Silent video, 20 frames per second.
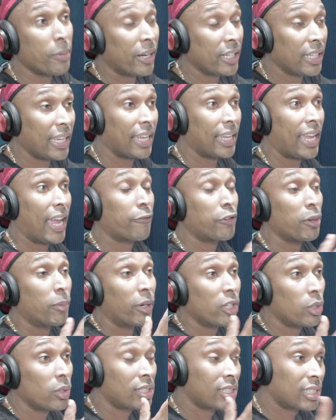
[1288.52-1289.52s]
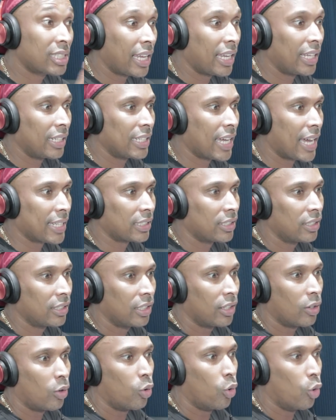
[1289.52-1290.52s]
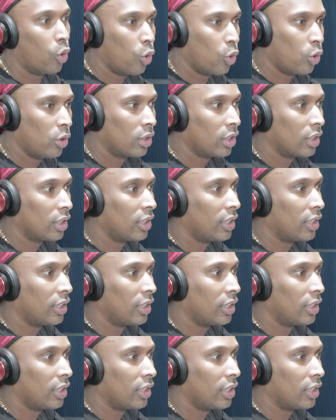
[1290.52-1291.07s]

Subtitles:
but everybody was saying that, oh,